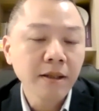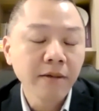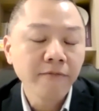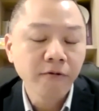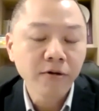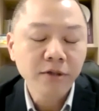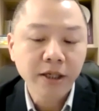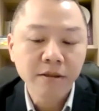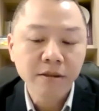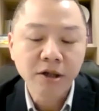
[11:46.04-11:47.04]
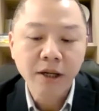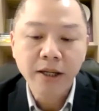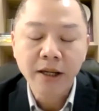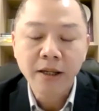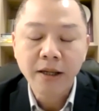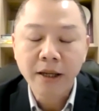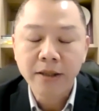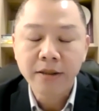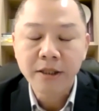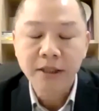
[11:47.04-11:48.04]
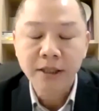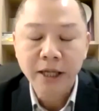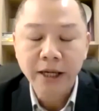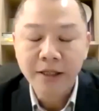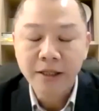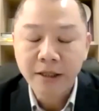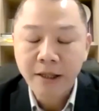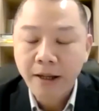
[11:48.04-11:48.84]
forcing China and the States